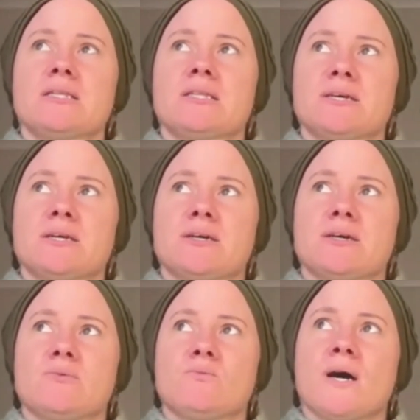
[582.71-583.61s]

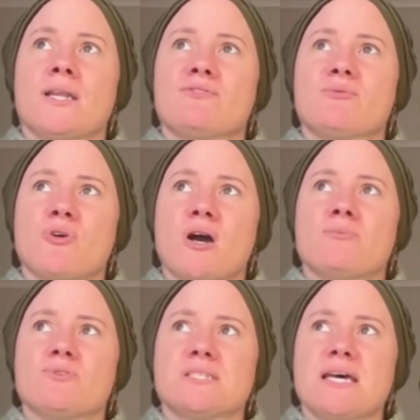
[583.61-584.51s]
the one of the
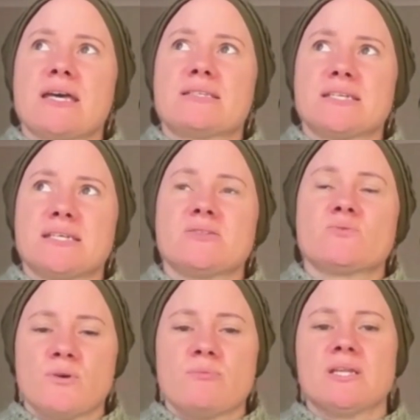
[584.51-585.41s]
primal states is
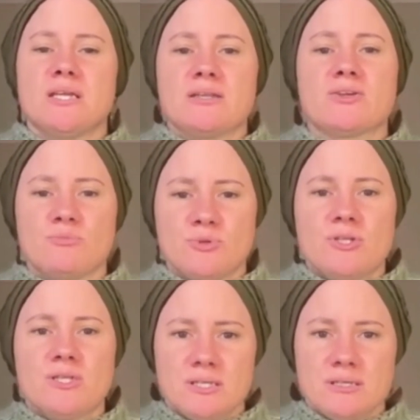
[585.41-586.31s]
women in
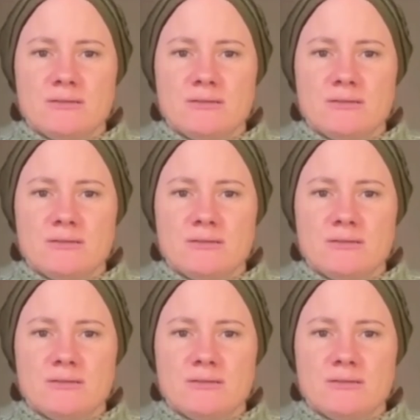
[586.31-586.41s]
community.